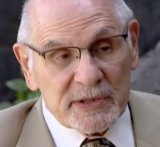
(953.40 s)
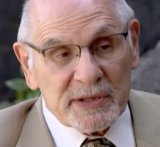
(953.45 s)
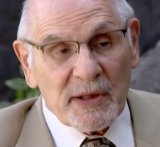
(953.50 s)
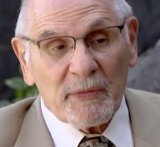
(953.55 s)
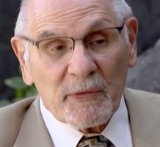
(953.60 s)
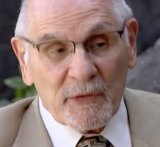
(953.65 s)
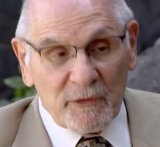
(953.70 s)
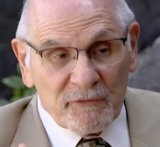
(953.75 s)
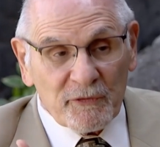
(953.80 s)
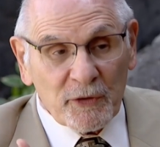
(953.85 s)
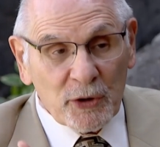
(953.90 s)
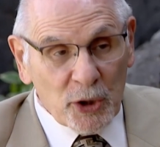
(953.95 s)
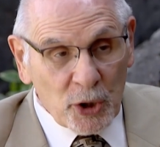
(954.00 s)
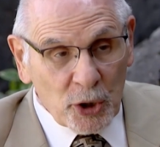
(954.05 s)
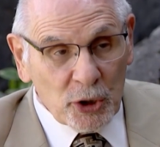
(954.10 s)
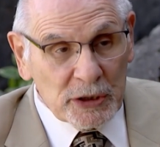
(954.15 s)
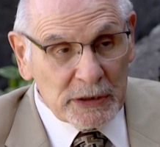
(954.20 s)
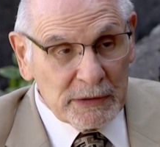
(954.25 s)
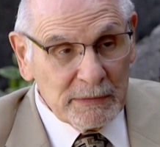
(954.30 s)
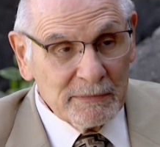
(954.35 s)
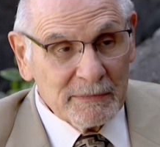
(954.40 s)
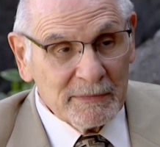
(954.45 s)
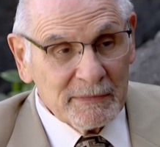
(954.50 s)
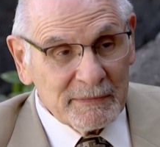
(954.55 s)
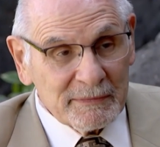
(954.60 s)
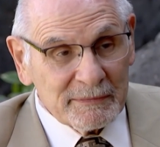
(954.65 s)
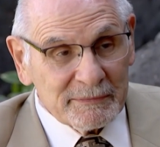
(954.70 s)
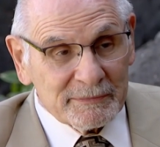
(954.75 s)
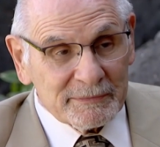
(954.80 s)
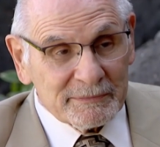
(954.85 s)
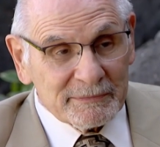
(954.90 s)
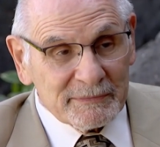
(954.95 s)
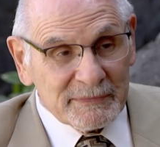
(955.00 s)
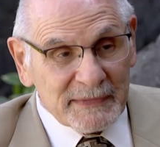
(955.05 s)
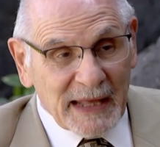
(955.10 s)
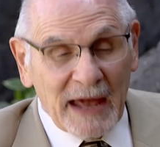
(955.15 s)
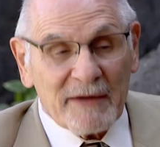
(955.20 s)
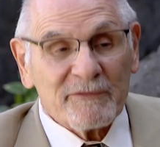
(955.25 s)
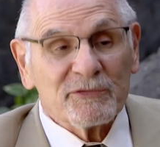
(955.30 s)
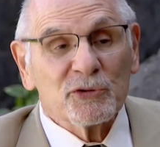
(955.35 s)
something for good,
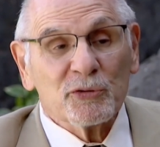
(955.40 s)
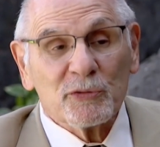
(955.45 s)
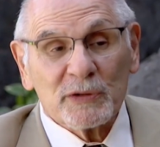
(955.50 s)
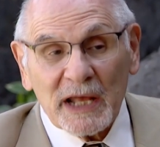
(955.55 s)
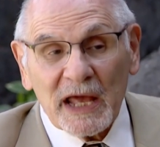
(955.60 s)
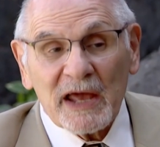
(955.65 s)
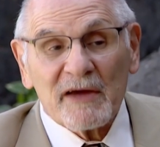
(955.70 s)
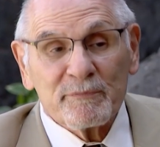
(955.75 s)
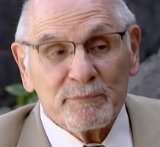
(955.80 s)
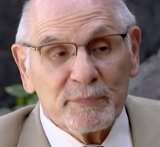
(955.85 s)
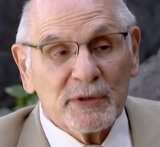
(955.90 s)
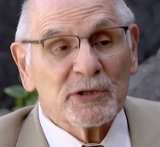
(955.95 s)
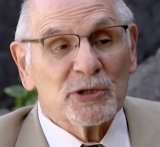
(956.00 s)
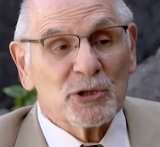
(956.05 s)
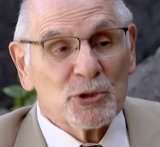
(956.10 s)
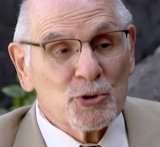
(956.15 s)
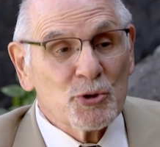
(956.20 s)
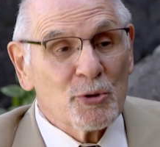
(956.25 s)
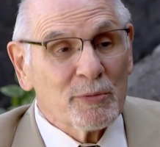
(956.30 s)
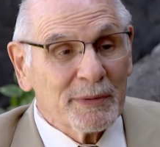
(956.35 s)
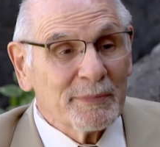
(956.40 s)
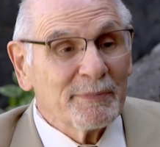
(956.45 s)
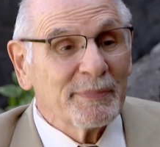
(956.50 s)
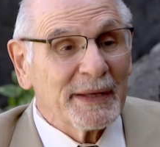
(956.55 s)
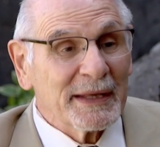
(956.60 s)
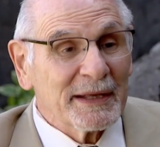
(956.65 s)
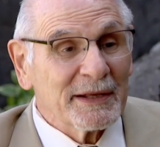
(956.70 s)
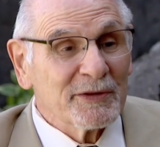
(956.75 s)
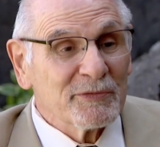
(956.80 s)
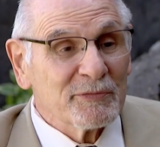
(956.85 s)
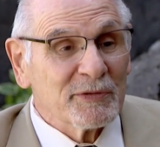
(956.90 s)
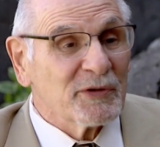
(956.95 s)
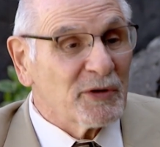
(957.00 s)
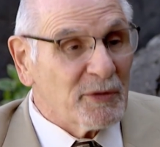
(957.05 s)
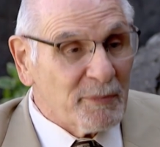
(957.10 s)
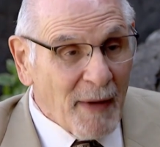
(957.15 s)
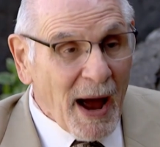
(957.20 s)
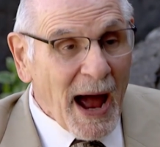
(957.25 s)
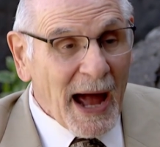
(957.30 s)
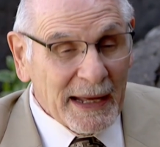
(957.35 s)
to have 2.5 billion human beings with
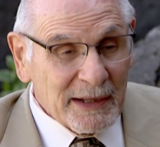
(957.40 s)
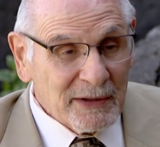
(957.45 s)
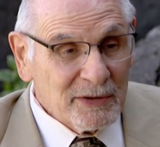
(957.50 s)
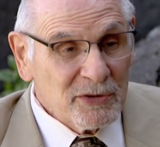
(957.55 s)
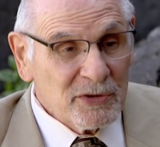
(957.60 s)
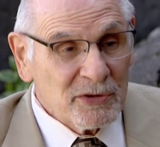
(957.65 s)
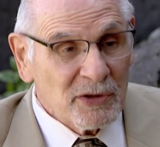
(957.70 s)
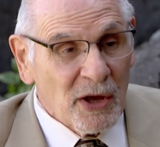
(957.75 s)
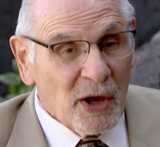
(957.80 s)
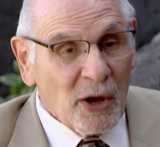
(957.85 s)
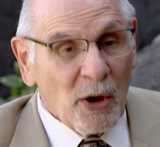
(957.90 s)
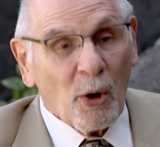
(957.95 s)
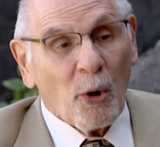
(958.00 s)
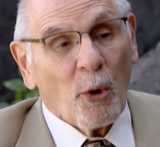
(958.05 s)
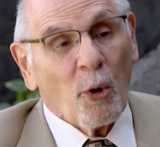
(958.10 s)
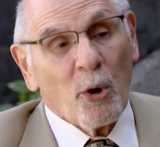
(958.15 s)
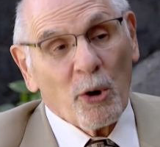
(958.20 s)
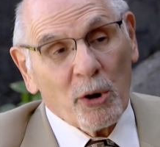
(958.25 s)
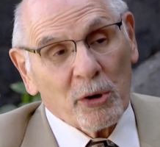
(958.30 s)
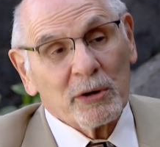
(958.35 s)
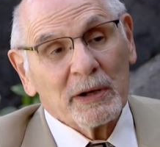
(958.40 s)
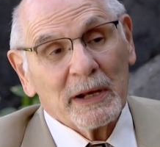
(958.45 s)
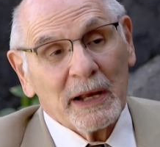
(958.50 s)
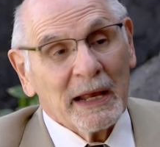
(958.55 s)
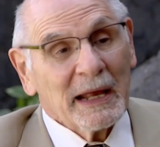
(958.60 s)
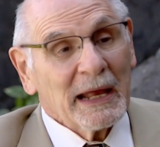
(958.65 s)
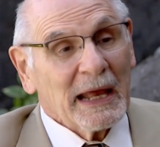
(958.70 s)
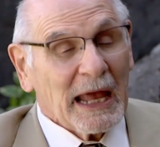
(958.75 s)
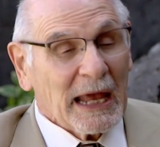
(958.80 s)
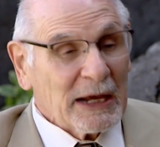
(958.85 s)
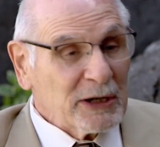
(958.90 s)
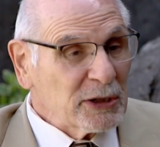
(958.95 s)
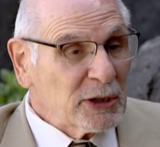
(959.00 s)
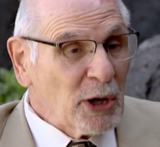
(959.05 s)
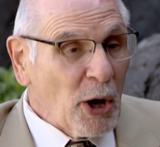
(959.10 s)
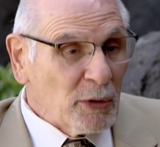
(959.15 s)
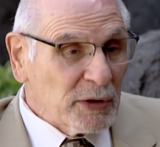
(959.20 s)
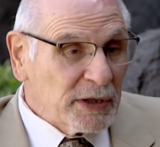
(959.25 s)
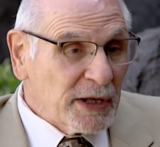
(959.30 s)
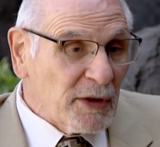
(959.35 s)
their minds, or it could
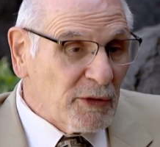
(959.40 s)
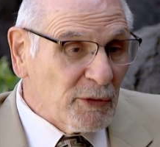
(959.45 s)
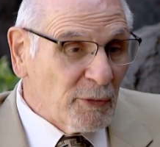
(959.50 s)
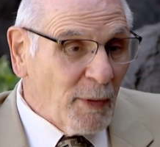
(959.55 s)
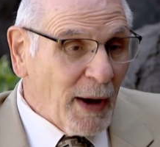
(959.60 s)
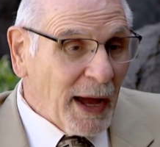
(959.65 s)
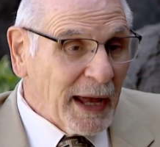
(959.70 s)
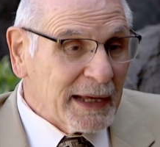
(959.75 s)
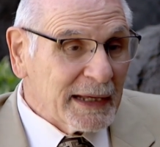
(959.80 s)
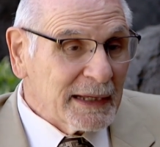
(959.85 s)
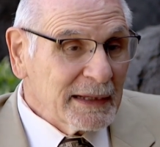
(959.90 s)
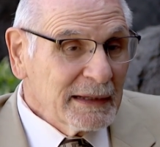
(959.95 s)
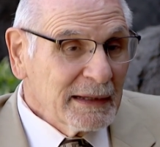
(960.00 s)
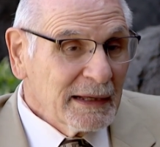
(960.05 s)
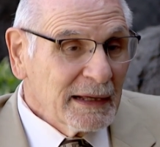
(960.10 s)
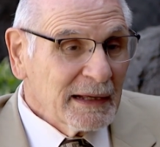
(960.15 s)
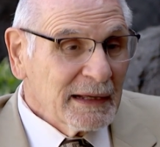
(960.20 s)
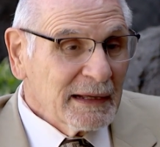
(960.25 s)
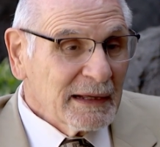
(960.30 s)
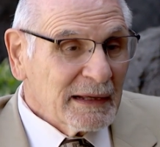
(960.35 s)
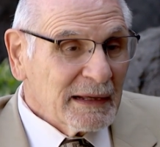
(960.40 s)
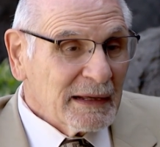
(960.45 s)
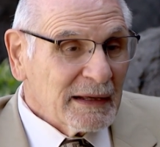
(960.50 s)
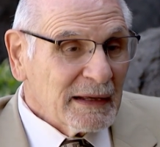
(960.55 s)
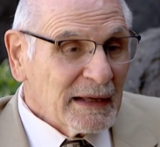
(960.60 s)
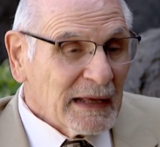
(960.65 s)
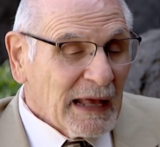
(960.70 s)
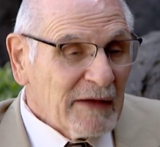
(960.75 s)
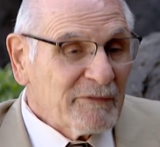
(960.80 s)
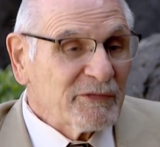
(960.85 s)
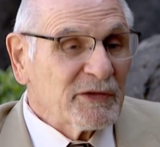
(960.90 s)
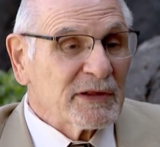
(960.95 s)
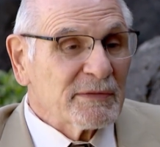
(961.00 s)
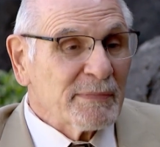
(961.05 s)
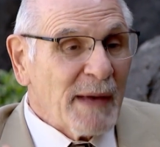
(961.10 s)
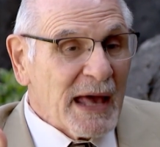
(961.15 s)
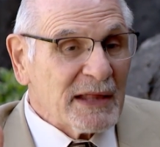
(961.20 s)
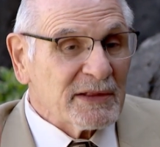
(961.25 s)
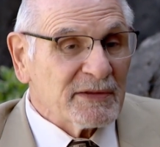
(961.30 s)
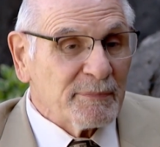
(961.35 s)
go the other way. If there's
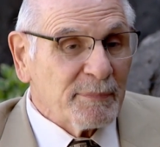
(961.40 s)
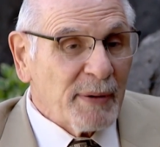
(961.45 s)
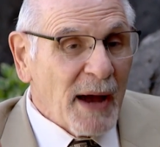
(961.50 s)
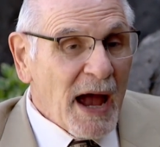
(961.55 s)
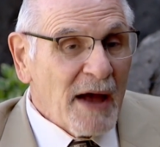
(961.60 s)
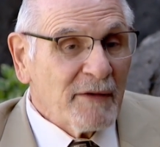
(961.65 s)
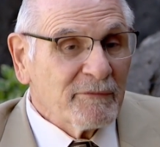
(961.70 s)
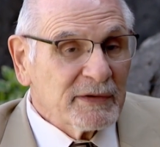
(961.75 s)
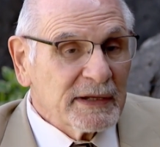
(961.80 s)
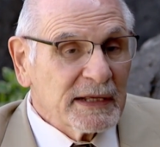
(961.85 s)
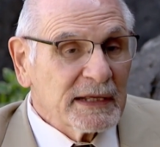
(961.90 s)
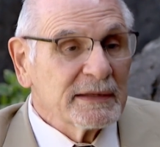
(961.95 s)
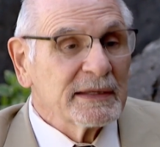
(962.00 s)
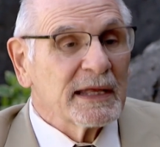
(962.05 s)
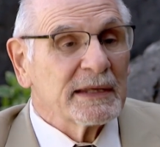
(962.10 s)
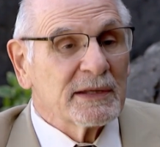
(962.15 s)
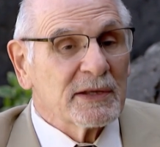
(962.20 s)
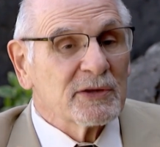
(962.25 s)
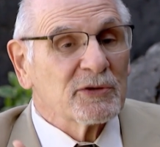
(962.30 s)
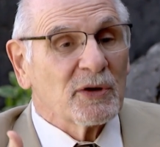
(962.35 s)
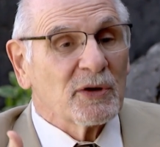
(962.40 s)
massive poverty, then there's